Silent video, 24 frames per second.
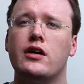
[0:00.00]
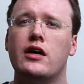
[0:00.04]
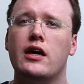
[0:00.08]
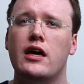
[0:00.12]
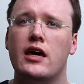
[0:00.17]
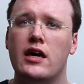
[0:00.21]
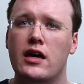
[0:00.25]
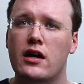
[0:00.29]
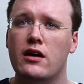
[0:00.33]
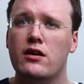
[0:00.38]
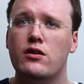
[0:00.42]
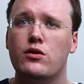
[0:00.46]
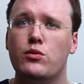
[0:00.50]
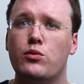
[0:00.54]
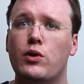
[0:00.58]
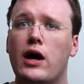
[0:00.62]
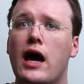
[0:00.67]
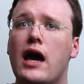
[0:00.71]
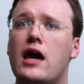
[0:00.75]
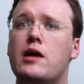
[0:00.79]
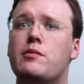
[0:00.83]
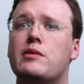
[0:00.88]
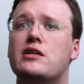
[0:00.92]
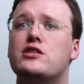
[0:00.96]
Here, we're
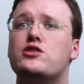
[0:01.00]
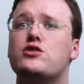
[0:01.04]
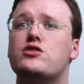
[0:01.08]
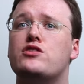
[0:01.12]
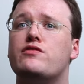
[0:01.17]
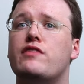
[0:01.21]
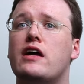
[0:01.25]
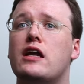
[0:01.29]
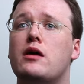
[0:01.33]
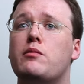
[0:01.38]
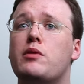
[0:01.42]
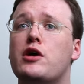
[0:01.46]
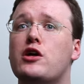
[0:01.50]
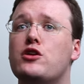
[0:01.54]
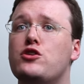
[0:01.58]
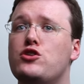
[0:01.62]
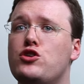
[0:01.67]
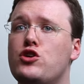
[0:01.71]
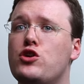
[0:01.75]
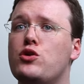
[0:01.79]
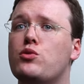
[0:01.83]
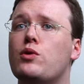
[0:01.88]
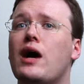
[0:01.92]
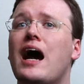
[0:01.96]
aiming to develop
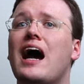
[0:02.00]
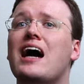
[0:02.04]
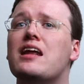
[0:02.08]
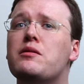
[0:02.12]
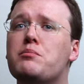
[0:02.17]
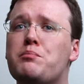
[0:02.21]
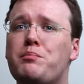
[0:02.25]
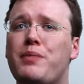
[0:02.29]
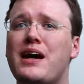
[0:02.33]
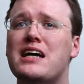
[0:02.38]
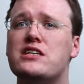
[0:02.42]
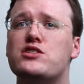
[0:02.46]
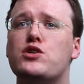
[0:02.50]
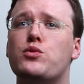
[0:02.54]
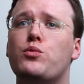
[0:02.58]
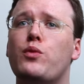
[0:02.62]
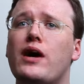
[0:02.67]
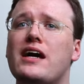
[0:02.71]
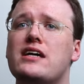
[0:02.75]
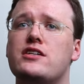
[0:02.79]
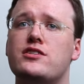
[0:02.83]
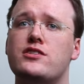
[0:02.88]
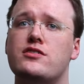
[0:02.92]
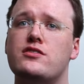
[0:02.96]
new and better
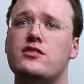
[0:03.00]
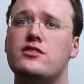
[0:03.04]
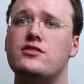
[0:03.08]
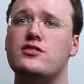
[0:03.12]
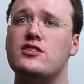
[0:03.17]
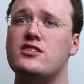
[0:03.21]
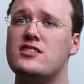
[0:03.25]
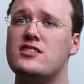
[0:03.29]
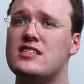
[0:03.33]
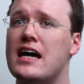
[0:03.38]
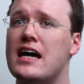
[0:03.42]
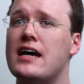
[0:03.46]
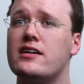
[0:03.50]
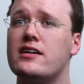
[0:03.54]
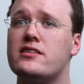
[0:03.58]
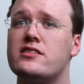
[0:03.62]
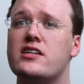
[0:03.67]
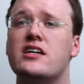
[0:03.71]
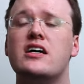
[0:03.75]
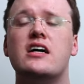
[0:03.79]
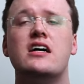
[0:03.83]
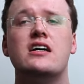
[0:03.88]
ways to detect,